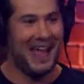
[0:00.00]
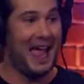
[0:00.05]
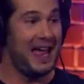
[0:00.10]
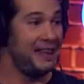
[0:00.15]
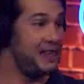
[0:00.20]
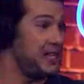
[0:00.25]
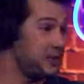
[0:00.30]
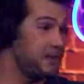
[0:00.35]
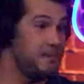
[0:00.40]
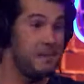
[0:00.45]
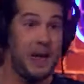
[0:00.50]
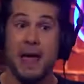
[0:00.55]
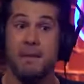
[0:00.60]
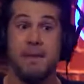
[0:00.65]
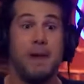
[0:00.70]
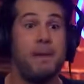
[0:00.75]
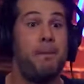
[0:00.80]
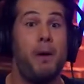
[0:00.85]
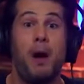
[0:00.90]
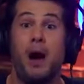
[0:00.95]
And this may
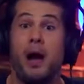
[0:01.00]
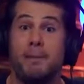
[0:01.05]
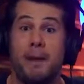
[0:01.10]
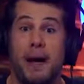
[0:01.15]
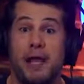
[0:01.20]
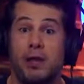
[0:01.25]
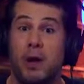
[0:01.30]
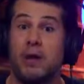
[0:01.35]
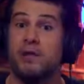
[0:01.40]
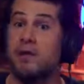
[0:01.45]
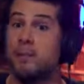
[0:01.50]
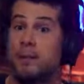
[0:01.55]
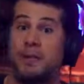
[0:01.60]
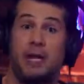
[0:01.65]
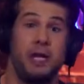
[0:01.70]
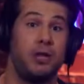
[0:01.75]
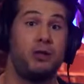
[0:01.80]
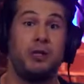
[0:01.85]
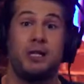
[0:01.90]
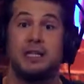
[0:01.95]
be part, by the way, of a
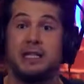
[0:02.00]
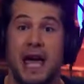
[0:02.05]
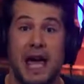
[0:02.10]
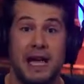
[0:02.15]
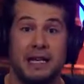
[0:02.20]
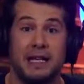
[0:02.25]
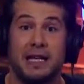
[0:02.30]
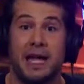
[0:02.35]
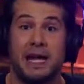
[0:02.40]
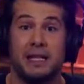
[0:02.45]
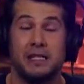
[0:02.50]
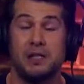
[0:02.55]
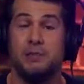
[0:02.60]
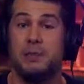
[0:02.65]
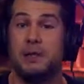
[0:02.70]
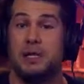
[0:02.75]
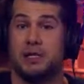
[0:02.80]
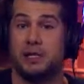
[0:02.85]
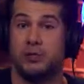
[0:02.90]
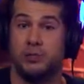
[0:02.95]
political attack against
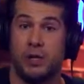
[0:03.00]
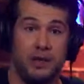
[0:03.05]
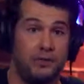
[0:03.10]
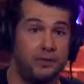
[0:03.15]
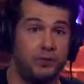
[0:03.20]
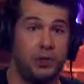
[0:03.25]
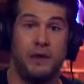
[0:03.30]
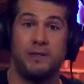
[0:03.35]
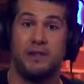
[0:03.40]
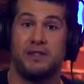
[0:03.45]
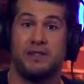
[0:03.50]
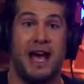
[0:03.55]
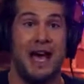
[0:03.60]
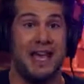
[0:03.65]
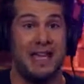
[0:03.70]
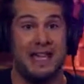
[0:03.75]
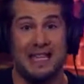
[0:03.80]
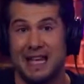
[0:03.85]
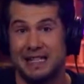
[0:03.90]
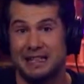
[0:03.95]
him because he's running for office.
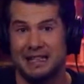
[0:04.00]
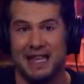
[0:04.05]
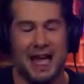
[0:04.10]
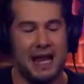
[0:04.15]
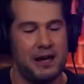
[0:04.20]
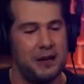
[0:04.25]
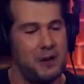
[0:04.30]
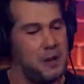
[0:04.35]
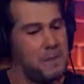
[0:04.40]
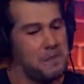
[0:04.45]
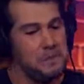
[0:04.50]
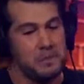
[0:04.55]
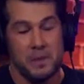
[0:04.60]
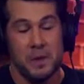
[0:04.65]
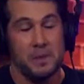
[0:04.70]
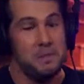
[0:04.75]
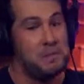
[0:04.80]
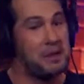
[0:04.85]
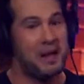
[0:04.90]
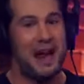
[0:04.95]
I get that.
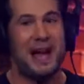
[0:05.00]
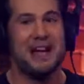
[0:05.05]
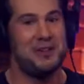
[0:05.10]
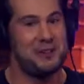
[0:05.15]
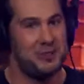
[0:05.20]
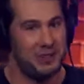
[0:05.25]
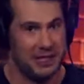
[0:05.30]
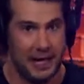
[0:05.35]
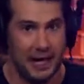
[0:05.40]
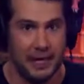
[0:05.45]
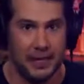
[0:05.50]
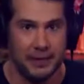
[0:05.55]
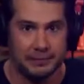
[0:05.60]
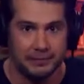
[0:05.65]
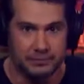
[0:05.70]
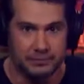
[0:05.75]
But I don't care.